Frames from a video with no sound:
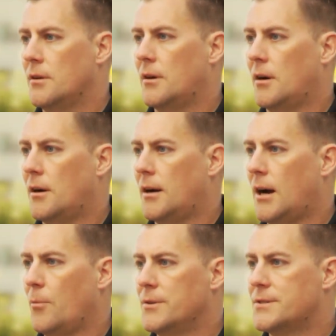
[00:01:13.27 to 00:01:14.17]
uh,
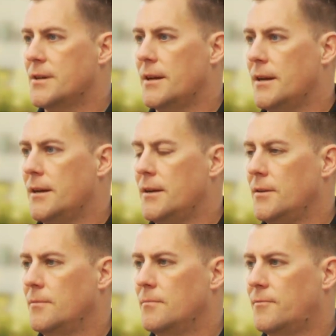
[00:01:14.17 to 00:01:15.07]
I would
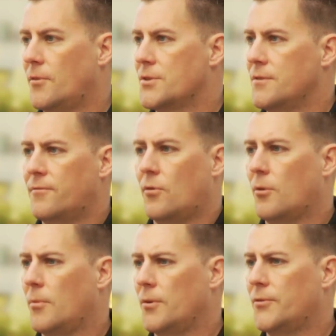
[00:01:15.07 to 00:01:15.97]
say first and
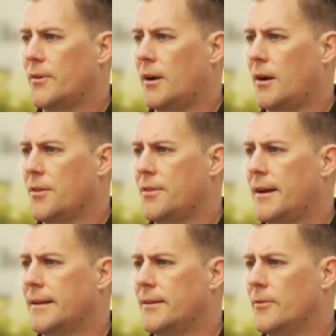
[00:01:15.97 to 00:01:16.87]
foremost, uh,
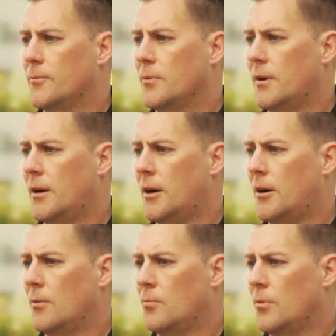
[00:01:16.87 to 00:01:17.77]
thank you.
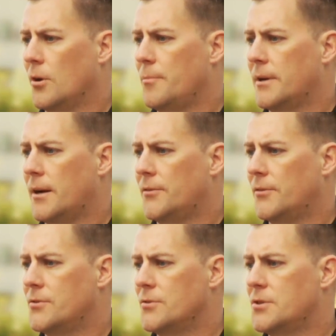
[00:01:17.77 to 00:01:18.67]
Uh, really, because
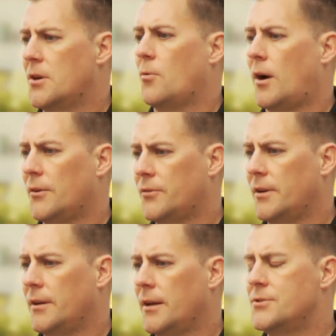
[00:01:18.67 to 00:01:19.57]
it's your
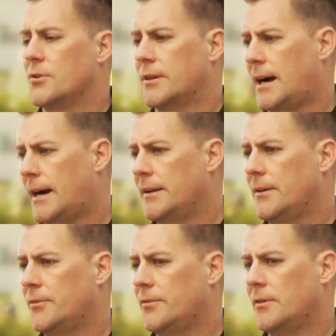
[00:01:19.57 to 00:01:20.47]
generosity, it's your
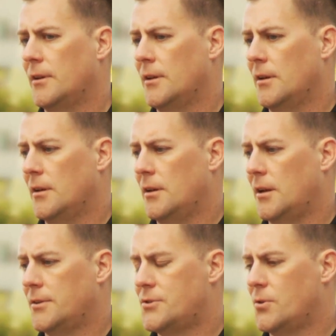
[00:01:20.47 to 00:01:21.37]
kindness,
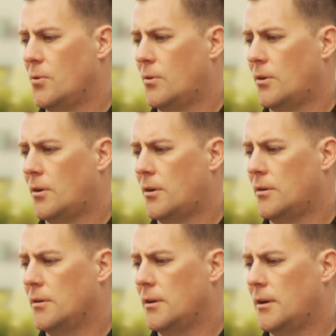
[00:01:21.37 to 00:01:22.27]
it's
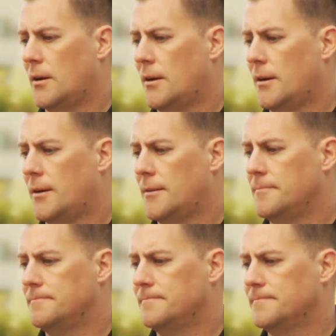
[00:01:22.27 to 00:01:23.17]
your uh,
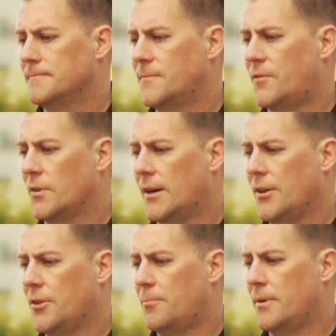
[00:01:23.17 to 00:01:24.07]

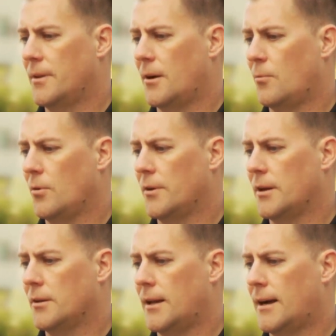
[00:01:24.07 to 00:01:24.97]
philanthropy that really
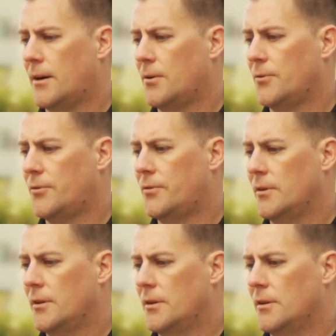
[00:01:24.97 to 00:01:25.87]
allows
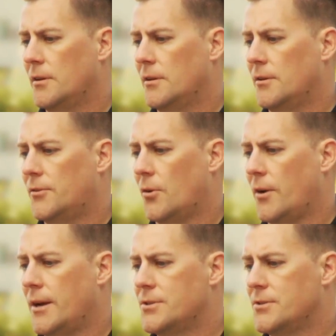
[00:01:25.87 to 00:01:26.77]

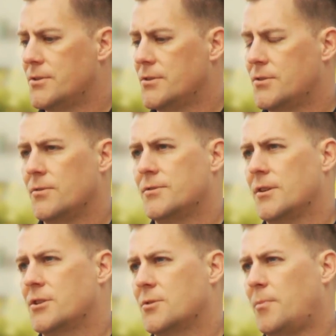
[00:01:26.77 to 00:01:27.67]
donations to students
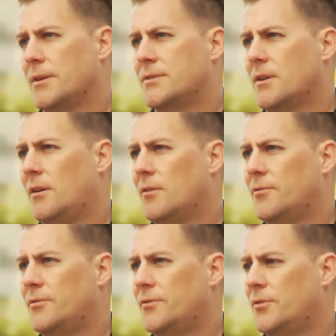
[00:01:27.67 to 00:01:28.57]
such as
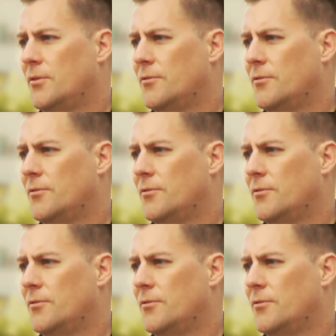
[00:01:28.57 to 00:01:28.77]
myself to